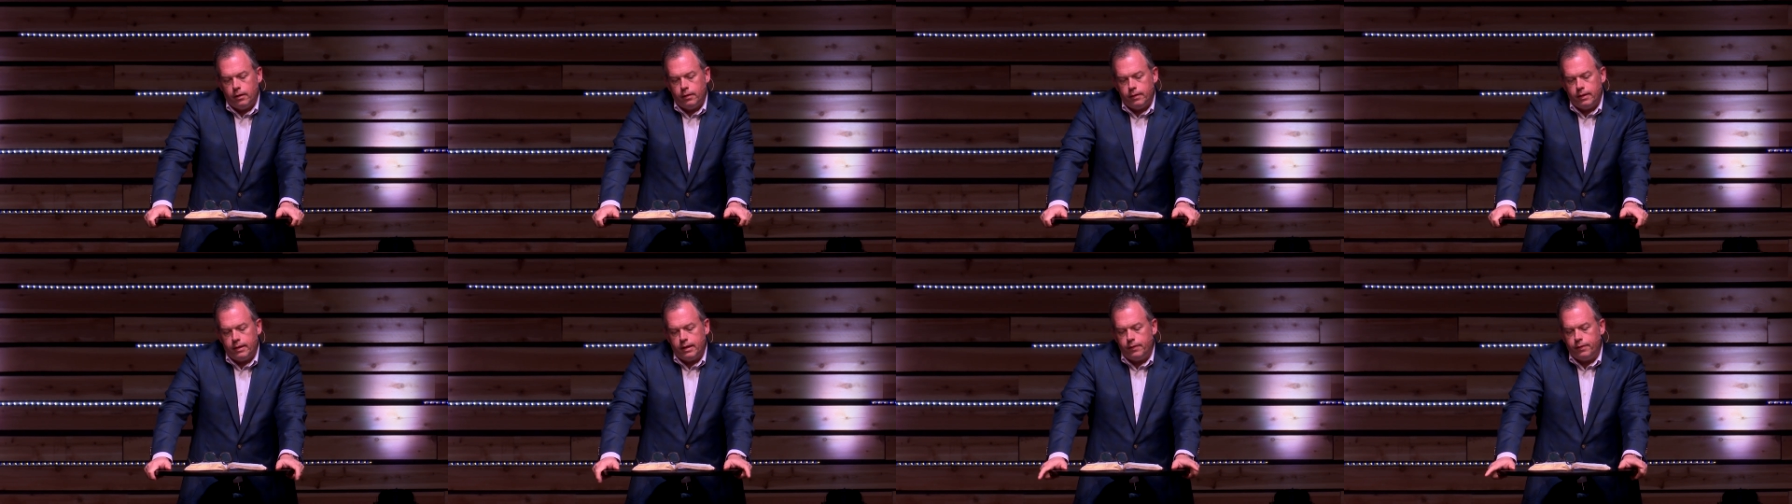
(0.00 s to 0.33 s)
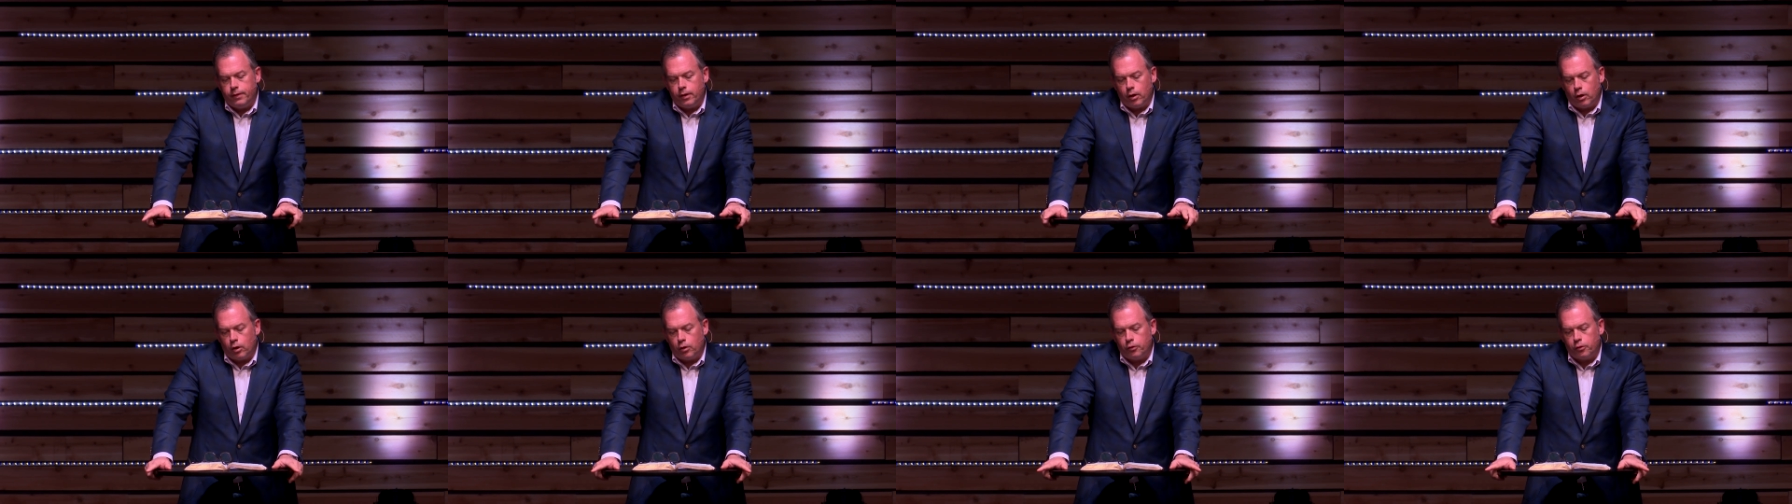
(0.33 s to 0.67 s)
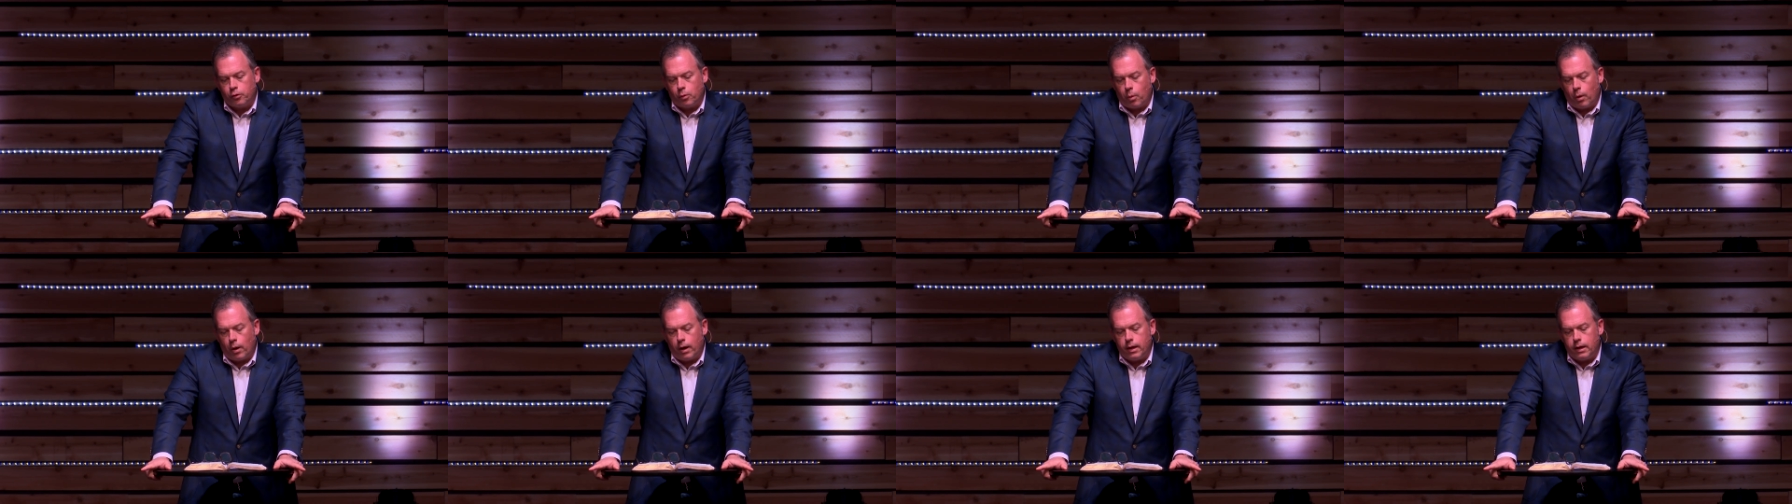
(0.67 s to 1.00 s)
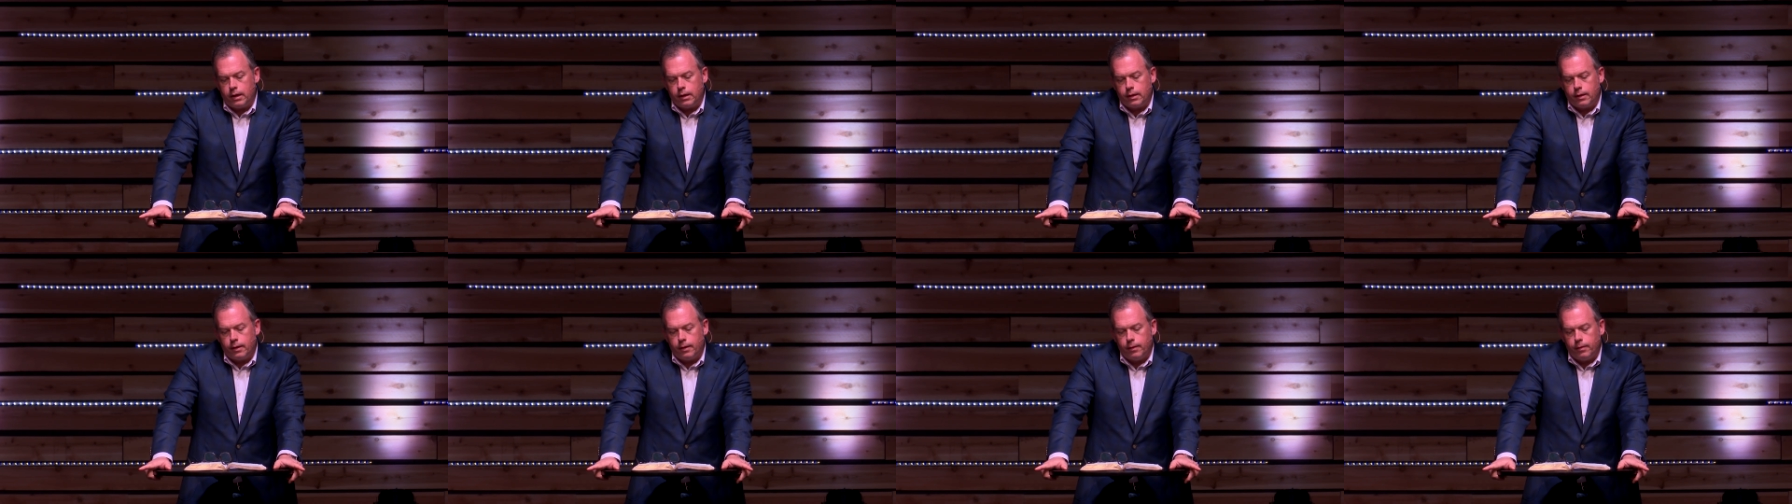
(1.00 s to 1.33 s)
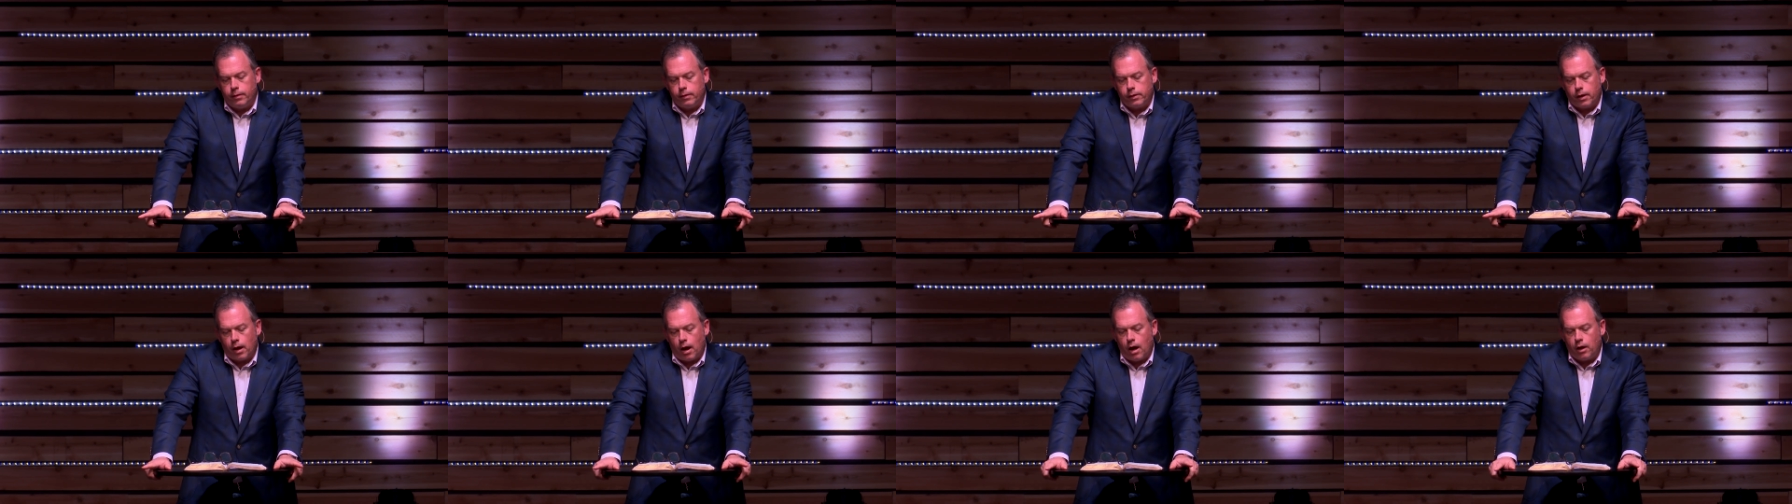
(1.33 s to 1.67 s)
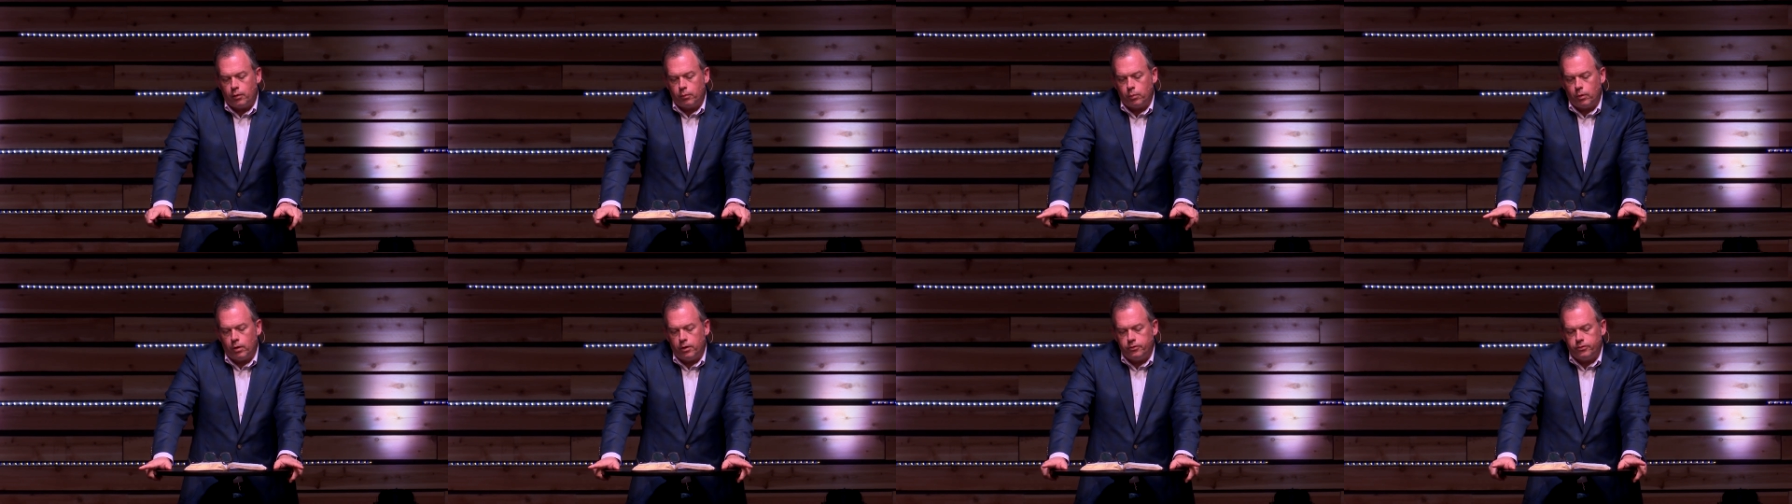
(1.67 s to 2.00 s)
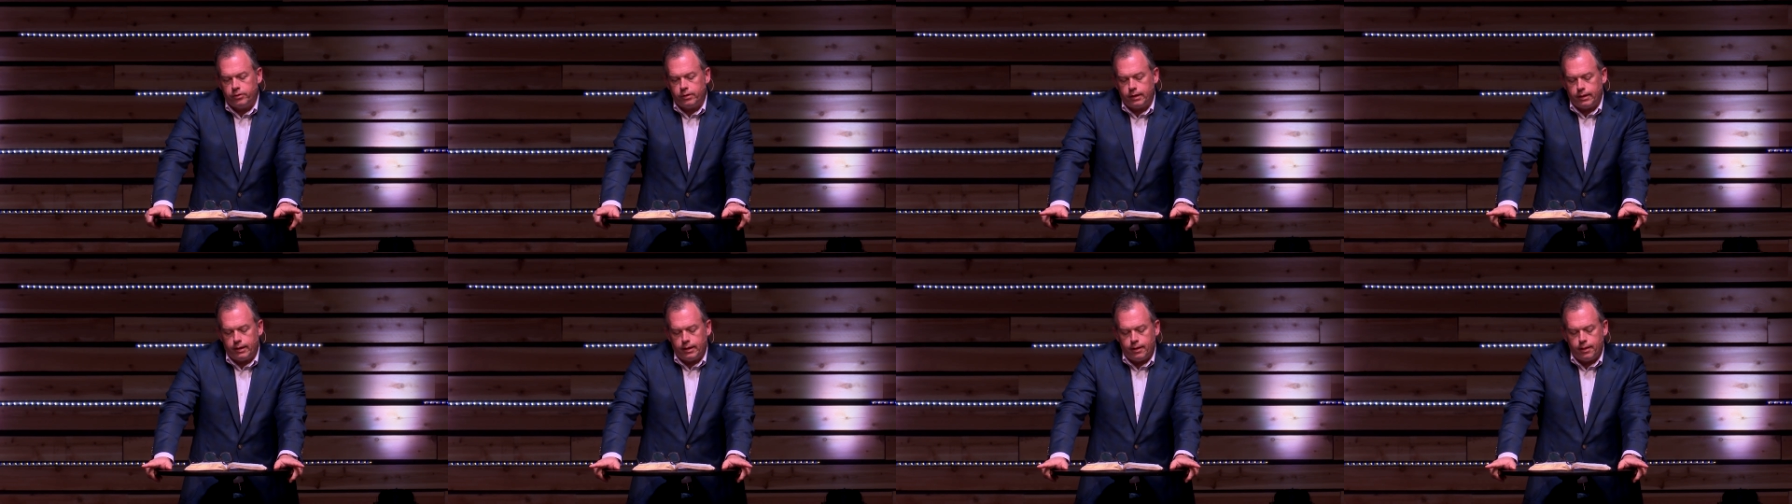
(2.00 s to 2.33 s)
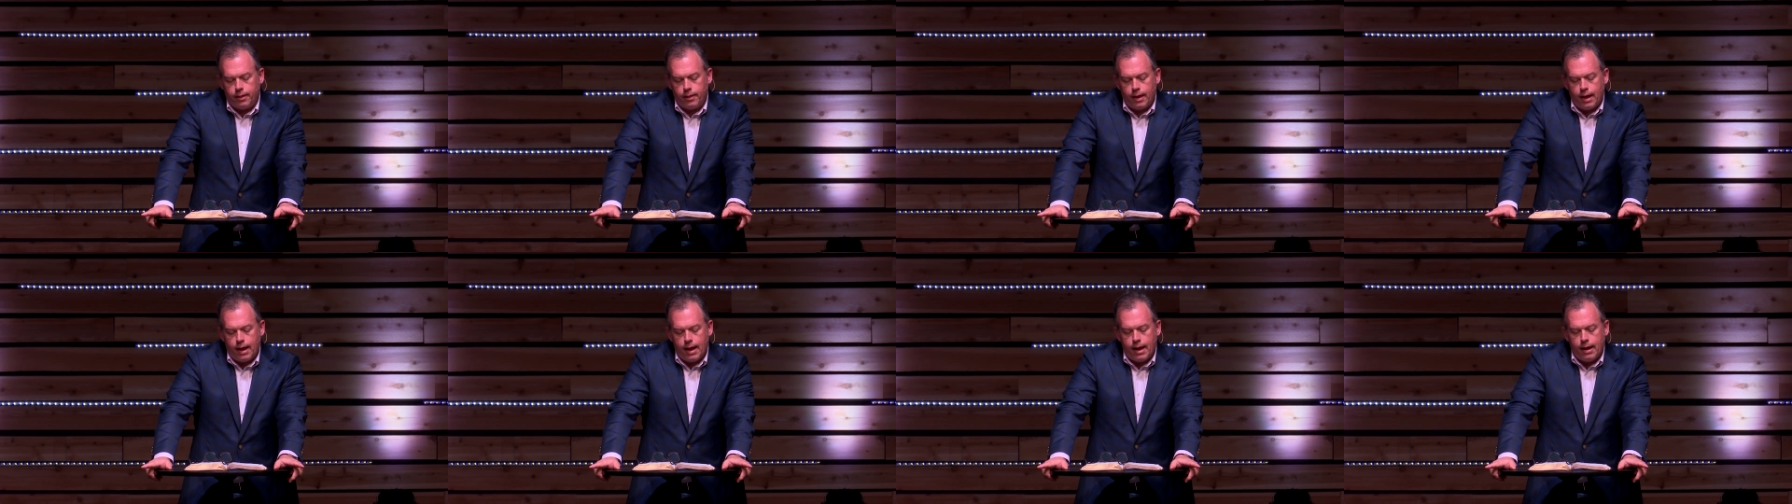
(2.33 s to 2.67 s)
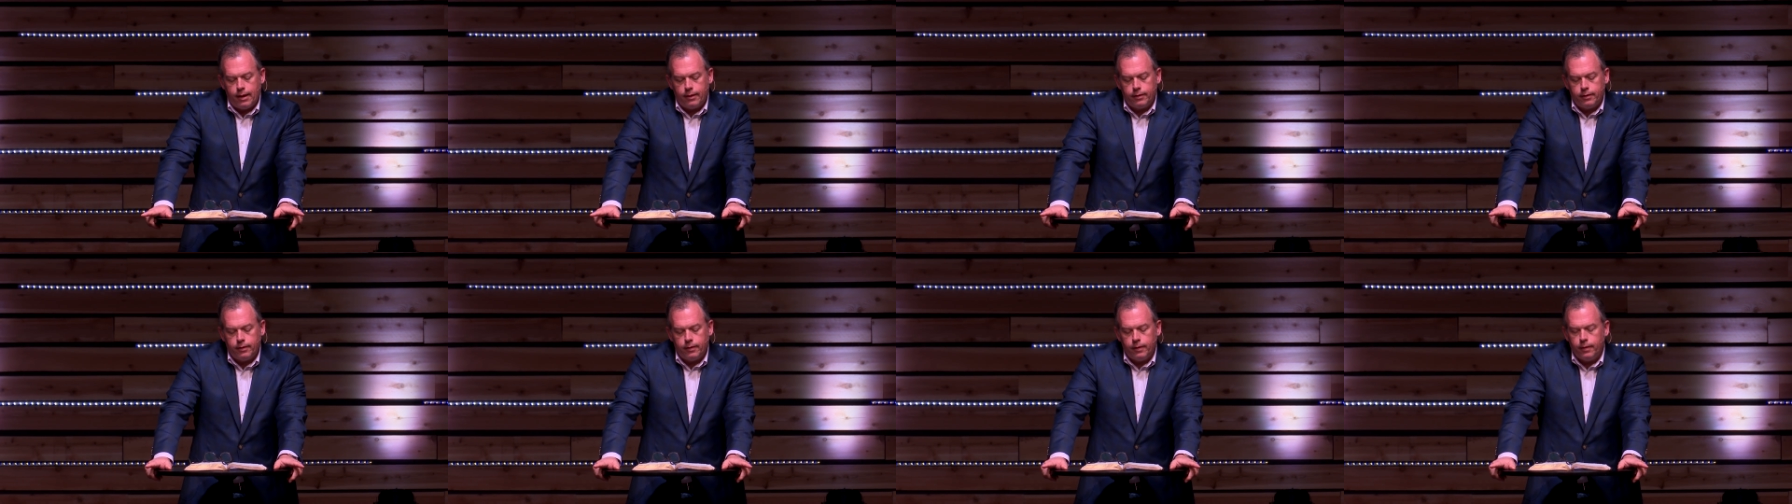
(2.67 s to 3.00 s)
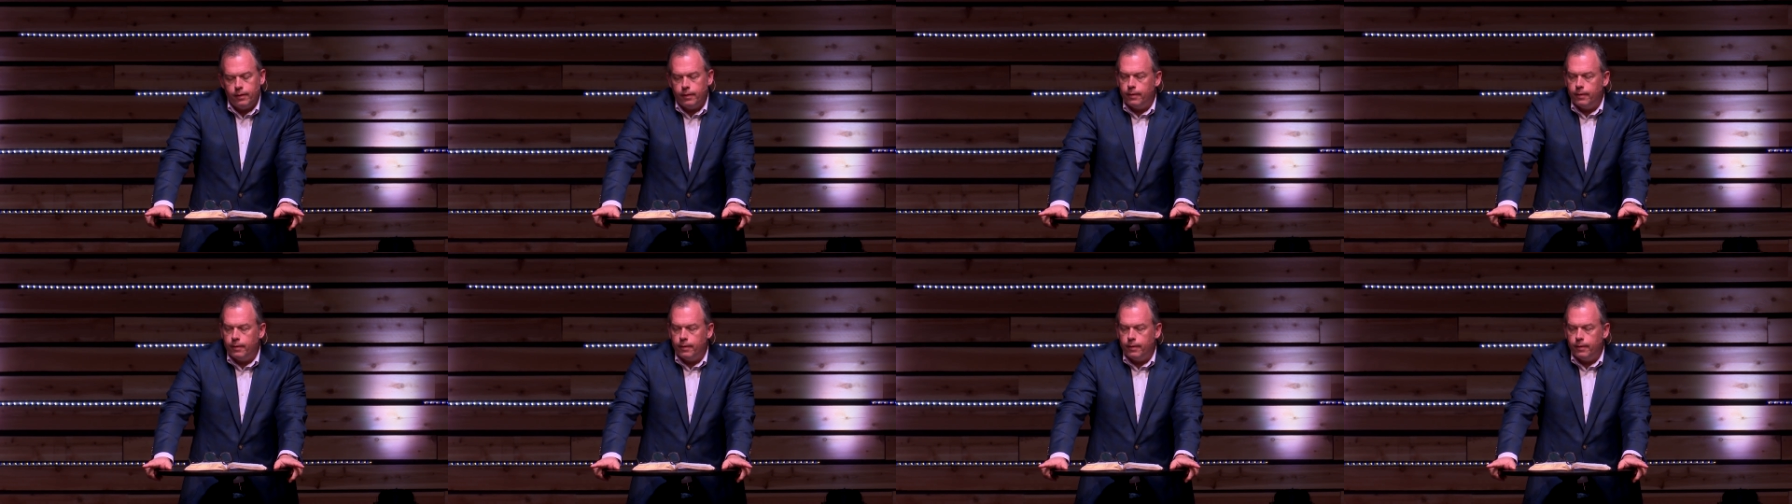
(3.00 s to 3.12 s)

that in the earthquake, God wasn't in that.